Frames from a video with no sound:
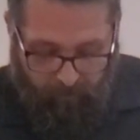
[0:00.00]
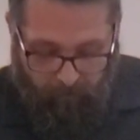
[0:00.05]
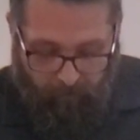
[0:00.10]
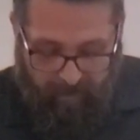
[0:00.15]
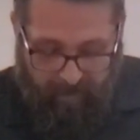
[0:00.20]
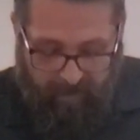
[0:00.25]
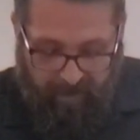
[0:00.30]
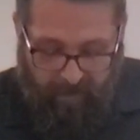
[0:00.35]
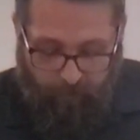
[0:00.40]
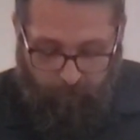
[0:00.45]

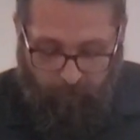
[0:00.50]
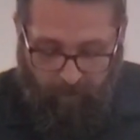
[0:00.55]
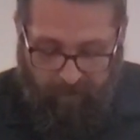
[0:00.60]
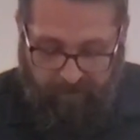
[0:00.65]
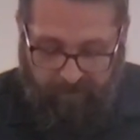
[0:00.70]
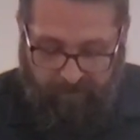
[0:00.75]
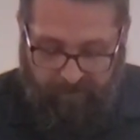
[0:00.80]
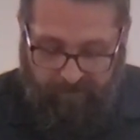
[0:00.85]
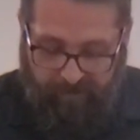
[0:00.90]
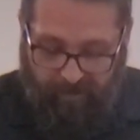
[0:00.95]
When he
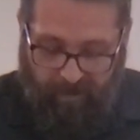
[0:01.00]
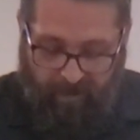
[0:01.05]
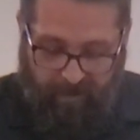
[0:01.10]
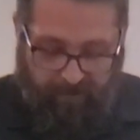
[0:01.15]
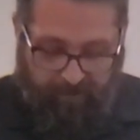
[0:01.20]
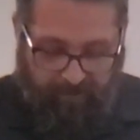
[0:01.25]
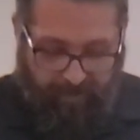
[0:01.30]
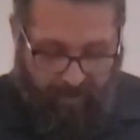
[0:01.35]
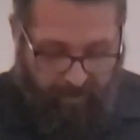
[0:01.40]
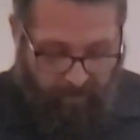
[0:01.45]
went to dine
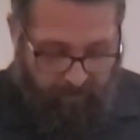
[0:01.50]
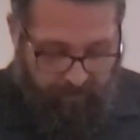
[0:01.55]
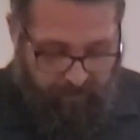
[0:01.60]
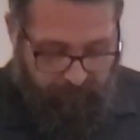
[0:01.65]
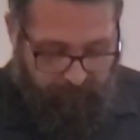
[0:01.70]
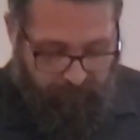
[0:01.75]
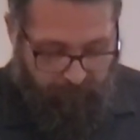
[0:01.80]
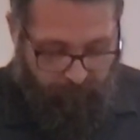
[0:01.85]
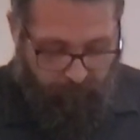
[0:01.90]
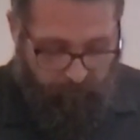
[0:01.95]
at the house
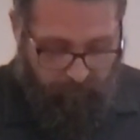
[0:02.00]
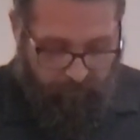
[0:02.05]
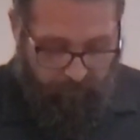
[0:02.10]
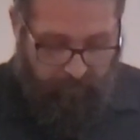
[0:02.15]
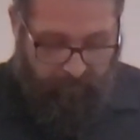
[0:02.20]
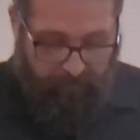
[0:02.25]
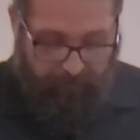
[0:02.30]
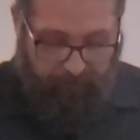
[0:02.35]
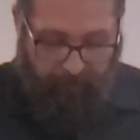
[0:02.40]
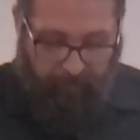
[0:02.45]
of the ruler
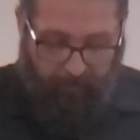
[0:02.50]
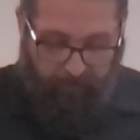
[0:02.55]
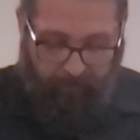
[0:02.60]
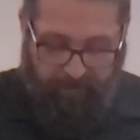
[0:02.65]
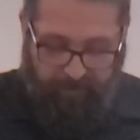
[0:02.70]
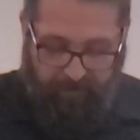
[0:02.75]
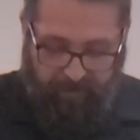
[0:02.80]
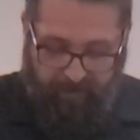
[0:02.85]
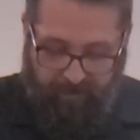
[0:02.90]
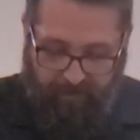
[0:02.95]
of the
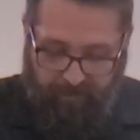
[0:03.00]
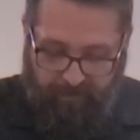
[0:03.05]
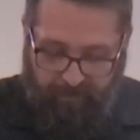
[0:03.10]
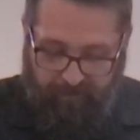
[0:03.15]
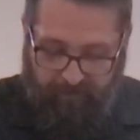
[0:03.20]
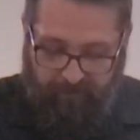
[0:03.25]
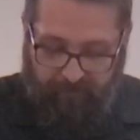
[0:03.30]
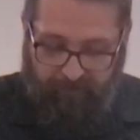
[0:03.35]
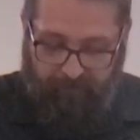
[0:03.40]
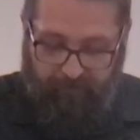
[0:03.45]

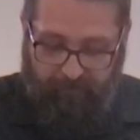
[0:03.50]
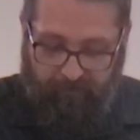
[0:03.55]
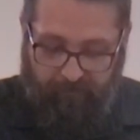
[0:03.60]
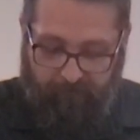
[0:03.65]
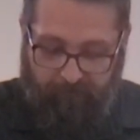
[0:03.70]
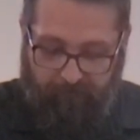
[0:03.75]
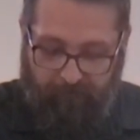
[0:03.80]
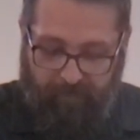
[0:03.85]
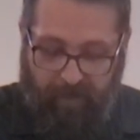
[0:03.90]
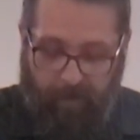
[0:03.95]
Pharisees,
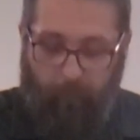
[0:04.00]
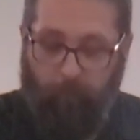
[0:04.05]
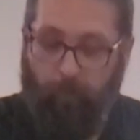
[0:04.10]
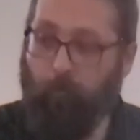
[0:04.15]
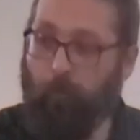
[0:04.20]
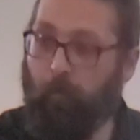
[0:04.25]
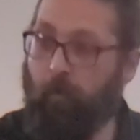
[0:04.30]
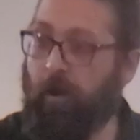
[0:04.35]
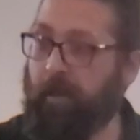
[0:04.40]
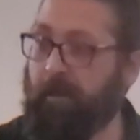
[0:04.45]
they
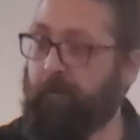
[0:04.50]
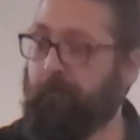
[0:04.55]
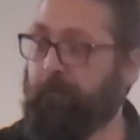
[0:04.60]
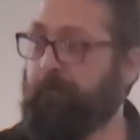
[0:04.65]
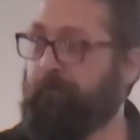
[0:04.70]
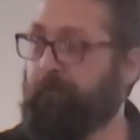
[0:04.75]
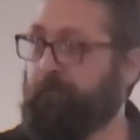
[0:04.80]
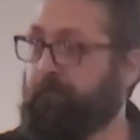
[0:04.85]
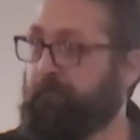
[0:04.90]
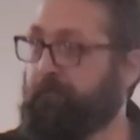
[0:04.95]
were what?